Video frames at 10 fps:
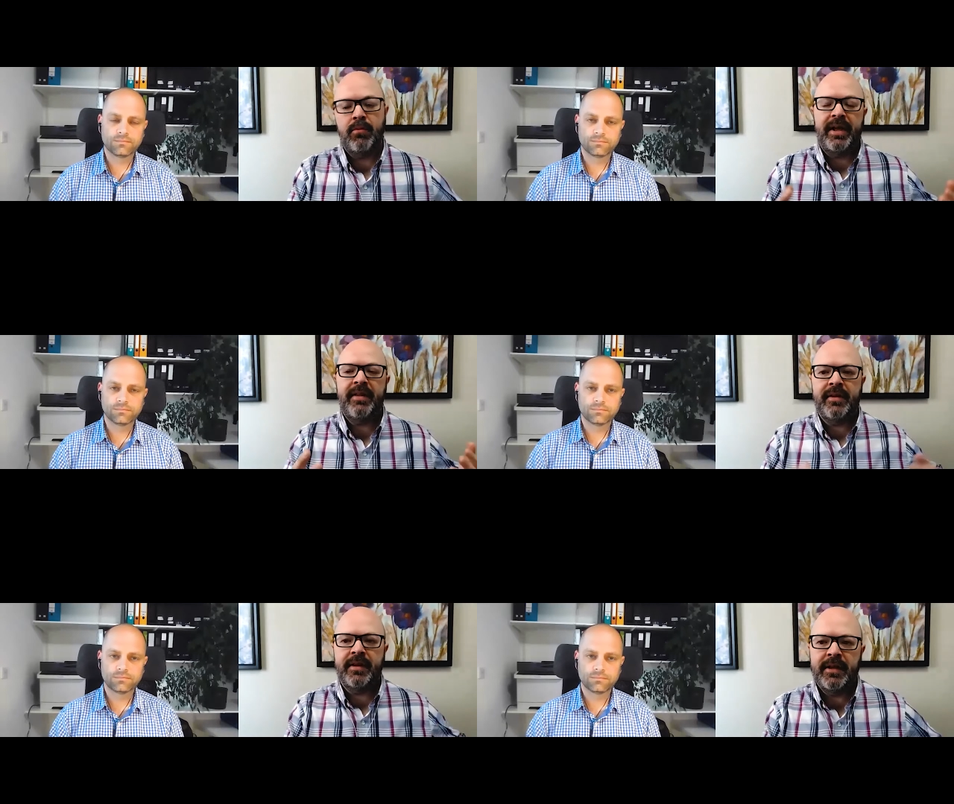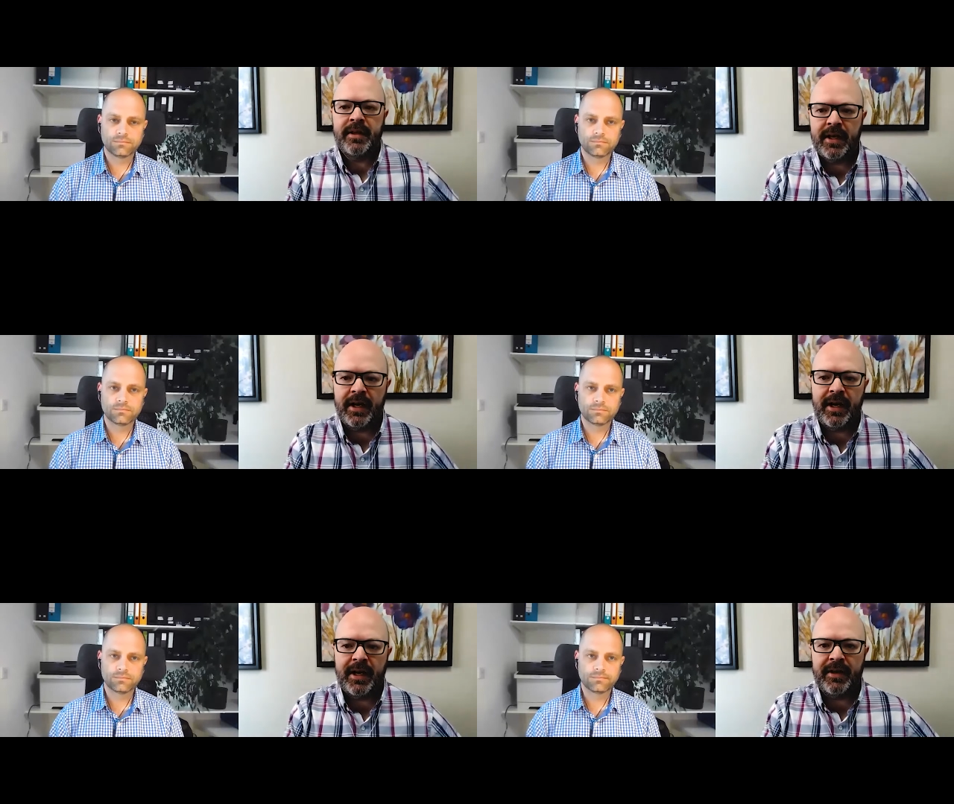Speaker 1: wasted
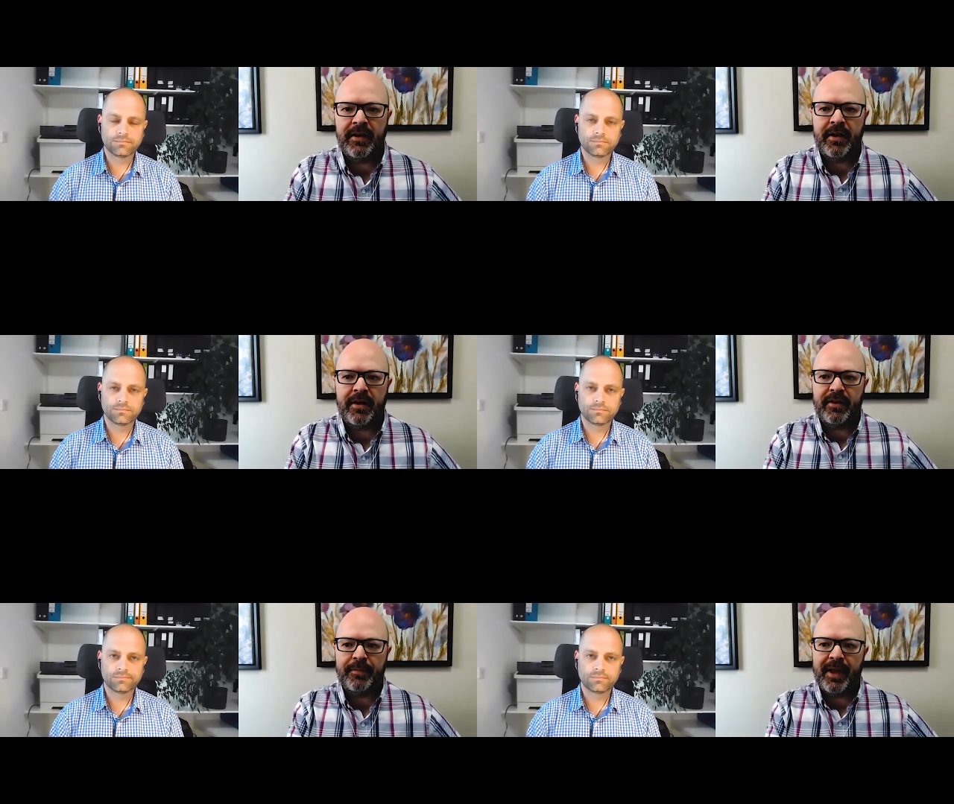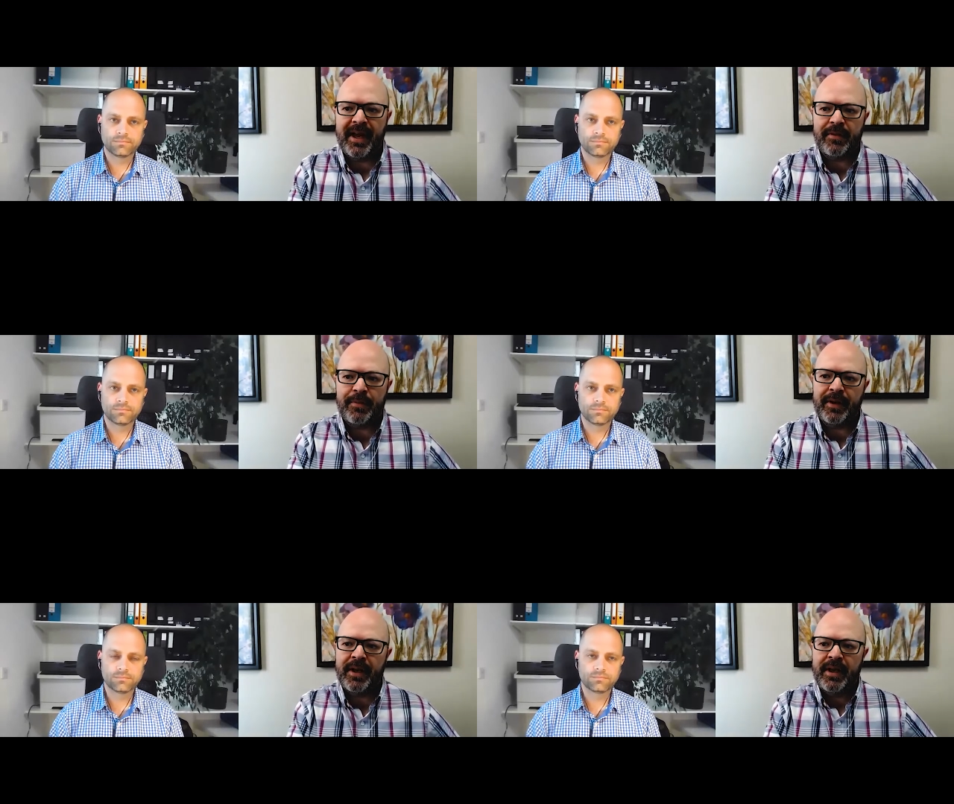uh, in a lot of these plants.
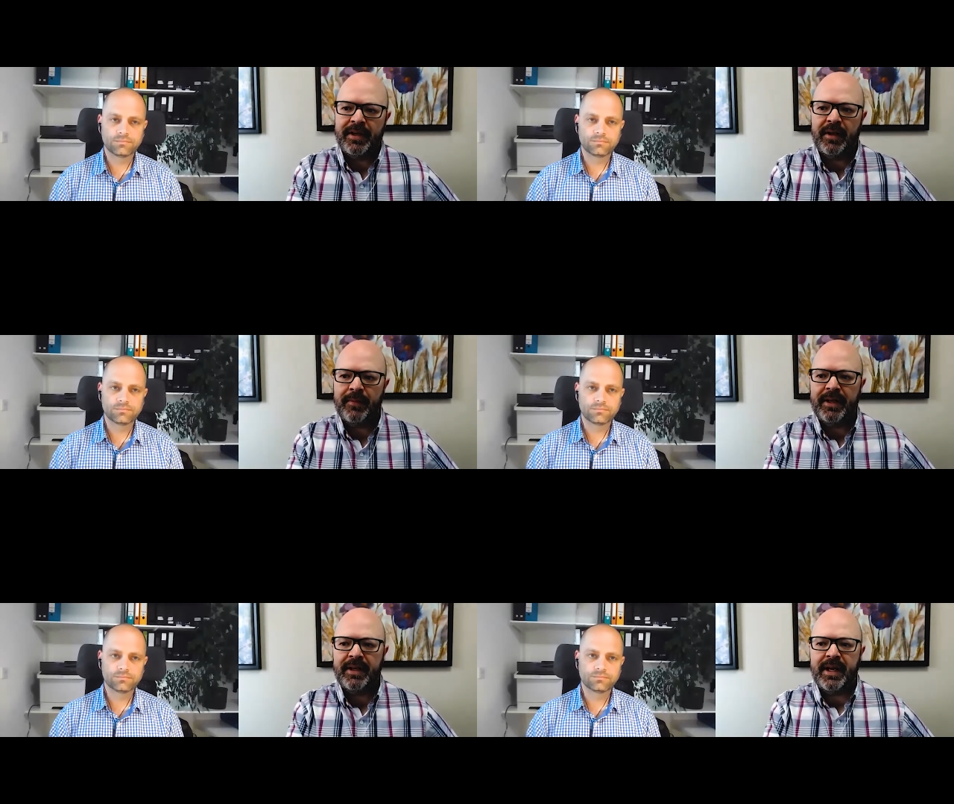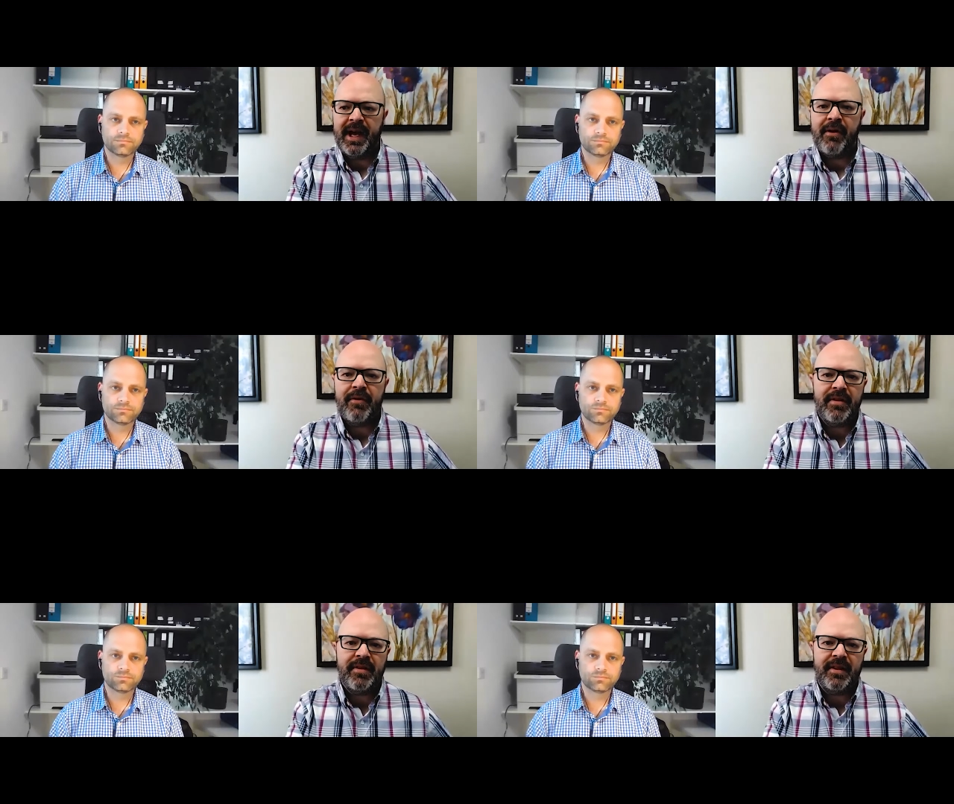But tell me, how
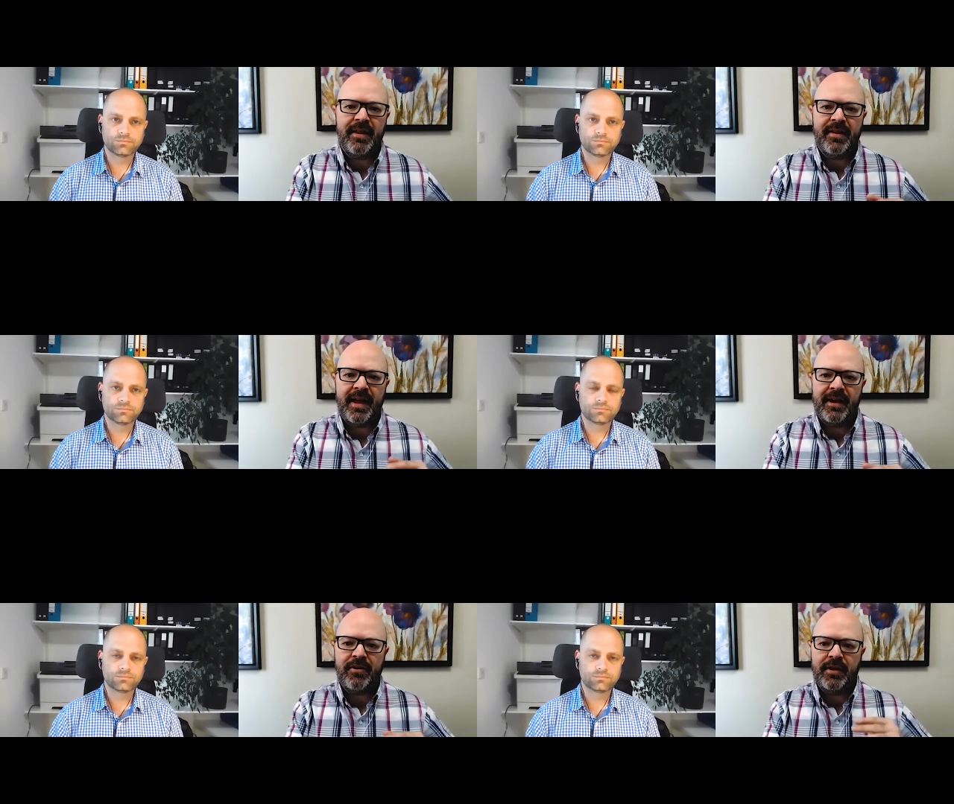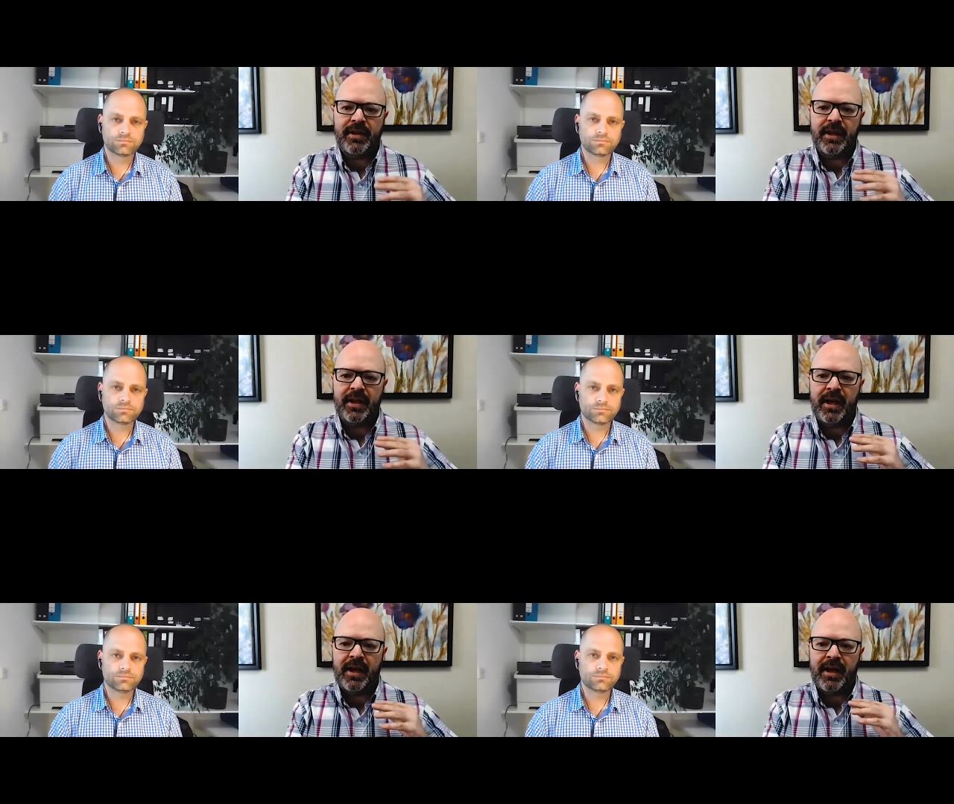does this actually
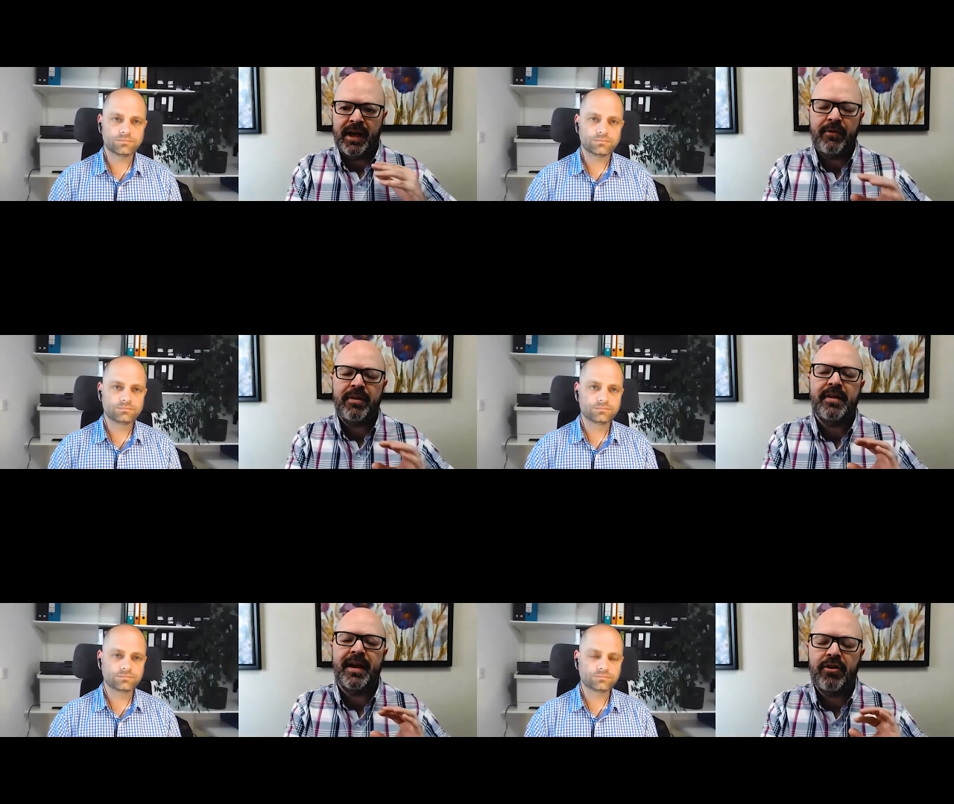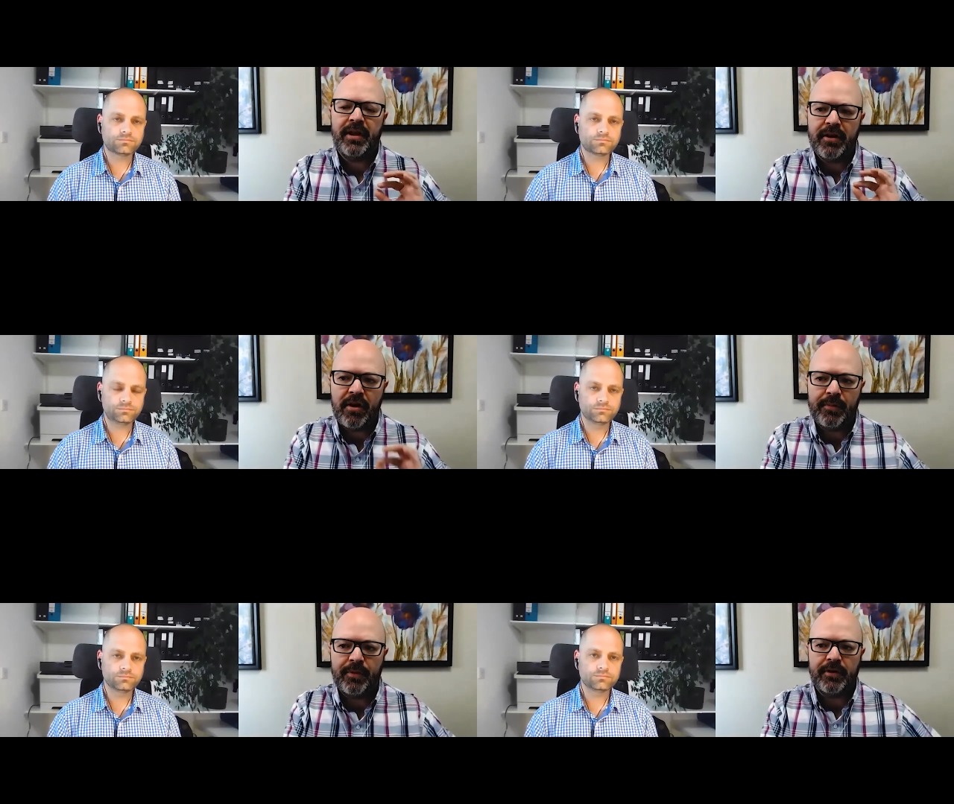uh, how is this actually
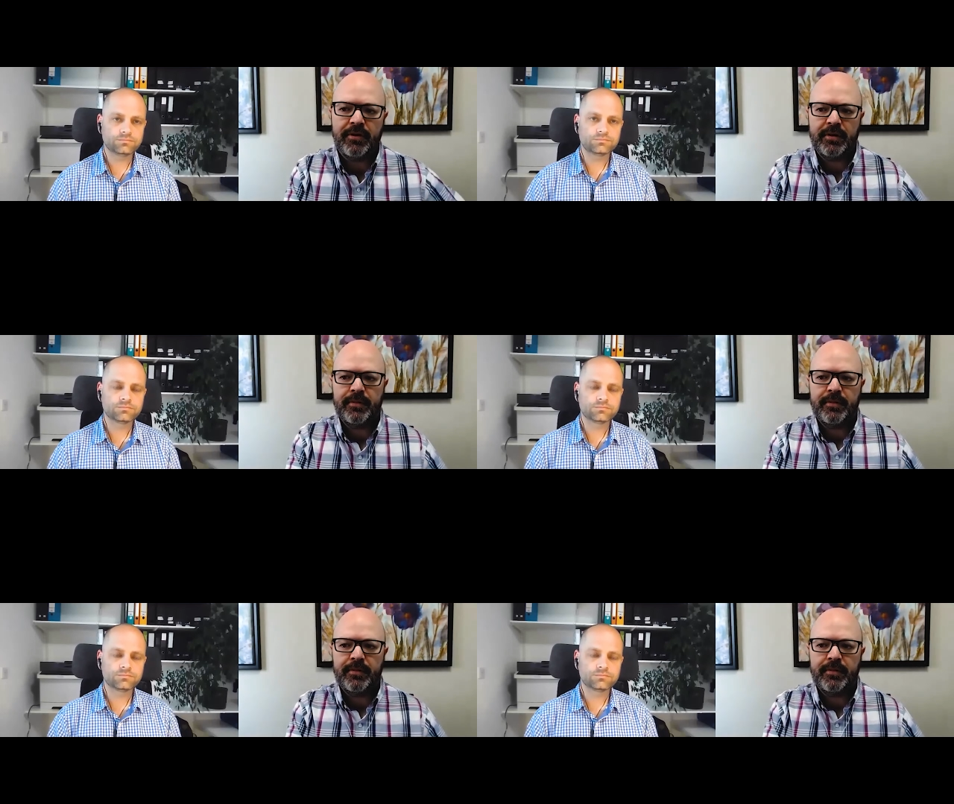accomplished?